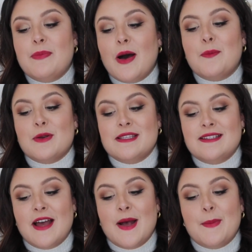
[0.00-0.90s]
Barbara
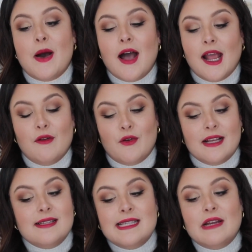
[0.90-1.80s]
Sturm
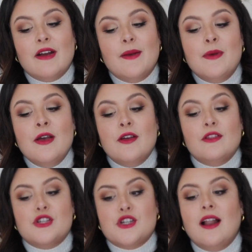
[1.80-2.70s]
Hyaluronic Serum,
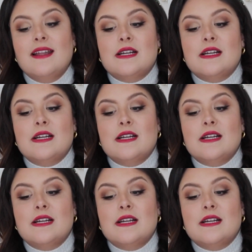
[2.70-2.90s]
the Charlotte